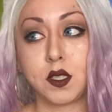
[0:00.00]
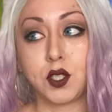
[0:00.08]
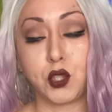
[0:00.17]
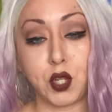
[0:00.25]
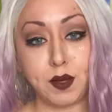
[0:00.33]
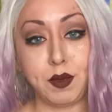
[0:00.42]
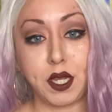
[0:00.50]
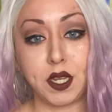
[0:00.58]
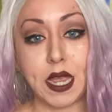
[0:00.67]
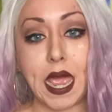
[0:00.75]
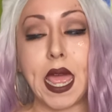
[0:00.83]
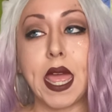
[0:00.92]

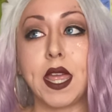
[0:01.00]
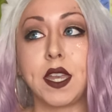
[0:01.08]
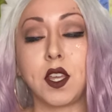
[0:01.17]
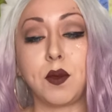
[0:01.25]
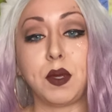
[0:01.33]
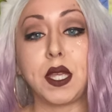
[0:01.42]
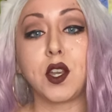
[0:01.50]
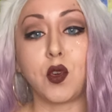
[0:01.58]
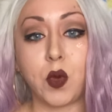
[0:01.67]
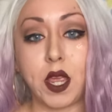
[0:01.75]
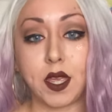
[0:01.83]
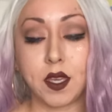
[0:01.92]
dreaming, and being
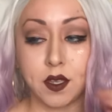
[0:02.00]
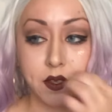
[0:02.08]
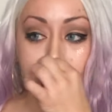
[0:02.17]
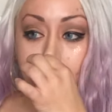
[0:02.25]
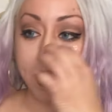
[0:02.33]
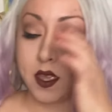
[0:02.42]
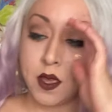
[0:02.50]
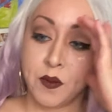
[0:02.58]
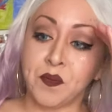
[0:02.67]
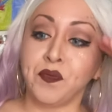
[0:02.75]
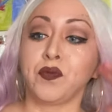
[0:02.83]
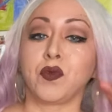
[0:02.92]
awake. Okay,
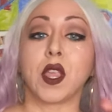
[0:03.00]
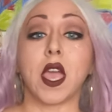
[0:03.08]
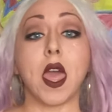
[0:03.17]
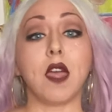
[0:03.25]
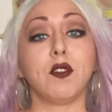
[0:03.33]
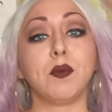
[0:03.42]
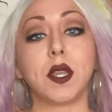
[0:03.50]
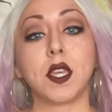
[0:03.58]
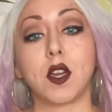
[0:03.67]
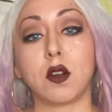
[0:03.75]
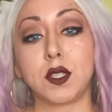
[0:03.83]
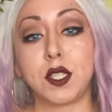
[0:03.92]
everybody
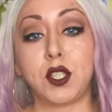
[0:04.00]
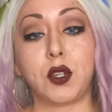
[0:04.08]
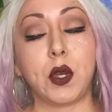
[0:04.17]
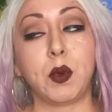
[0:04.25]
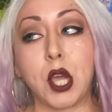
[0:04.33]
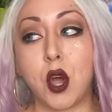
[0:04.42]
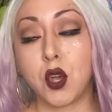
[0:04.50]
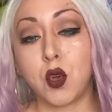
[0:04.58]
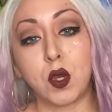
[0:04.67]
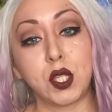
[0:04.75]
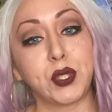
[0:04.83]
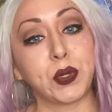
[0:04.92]
goes into it. We all go
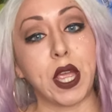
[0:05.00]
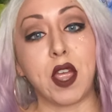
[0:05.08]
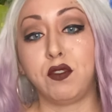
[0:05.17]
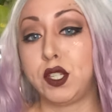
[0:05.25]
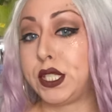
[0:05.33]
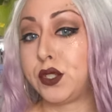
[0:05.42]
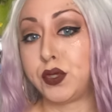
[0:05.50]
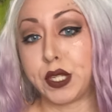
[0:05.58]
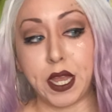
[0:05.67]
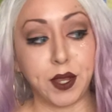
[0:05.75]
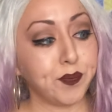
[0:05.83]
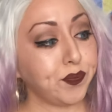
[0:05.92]
into it every single
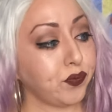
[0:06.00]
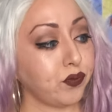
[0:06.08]
night.